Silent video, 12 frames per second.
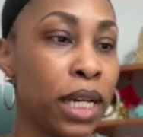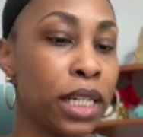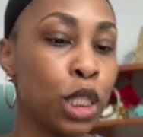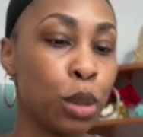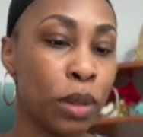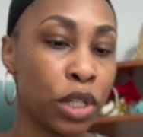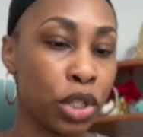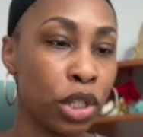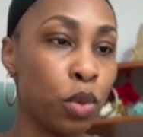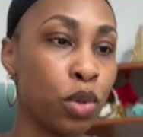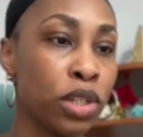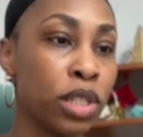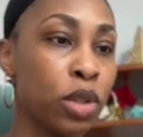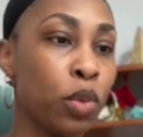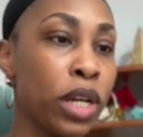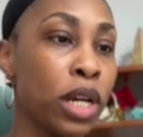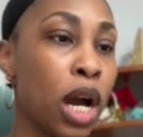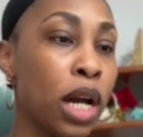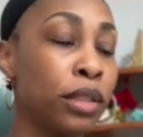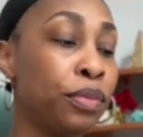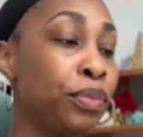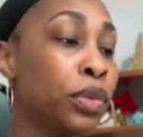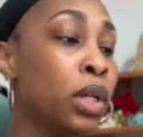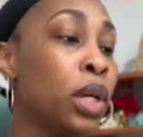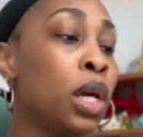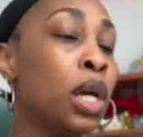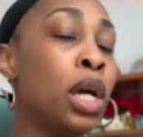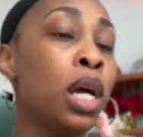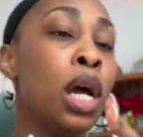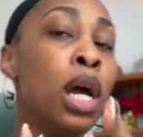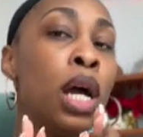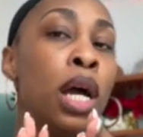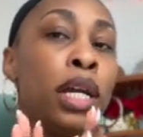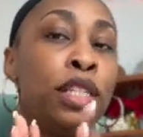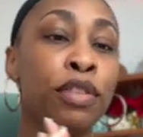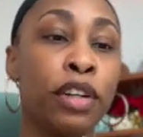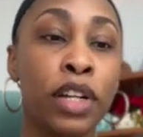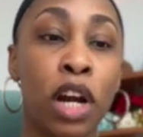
especially worsted weight cotton. It's very